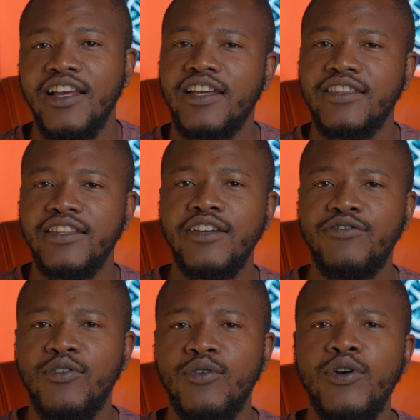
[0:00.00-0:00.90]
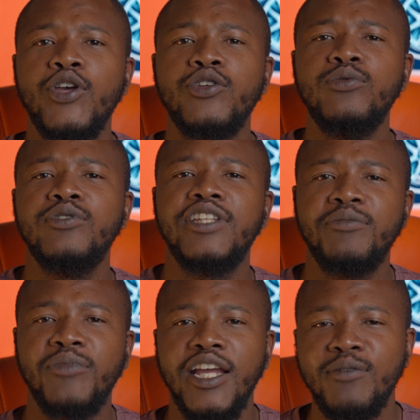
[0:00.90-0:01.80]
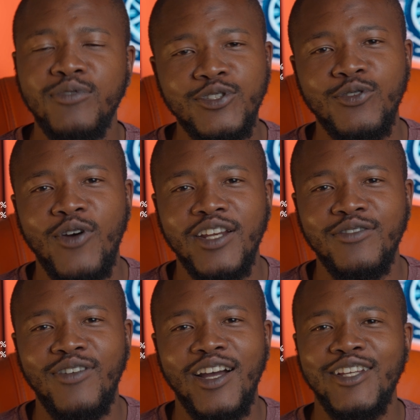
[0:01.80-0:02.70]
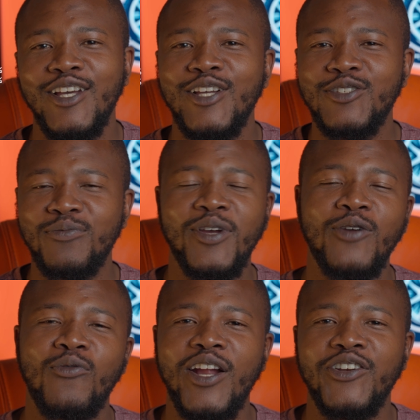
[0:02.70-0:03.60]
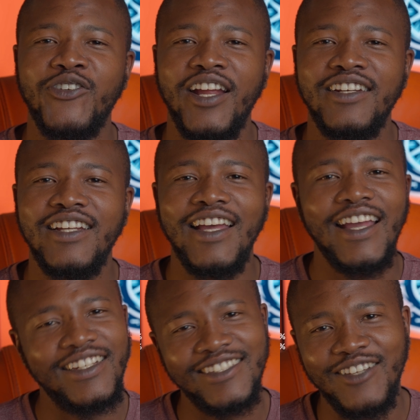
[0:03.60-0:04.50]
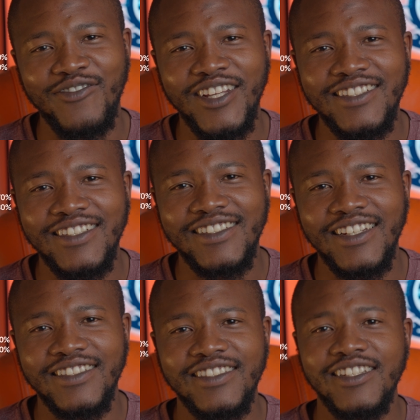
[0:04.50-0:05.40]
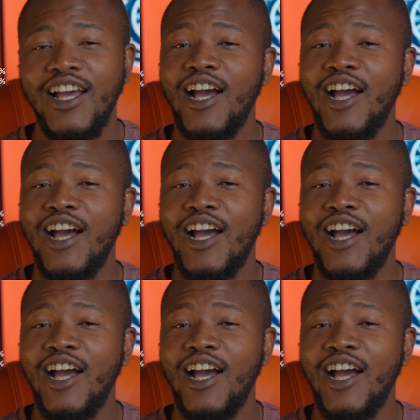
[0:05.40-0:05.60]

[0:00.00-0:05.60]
And therefore, you will then be able to qualify to pay 1 Rand and 70 cents.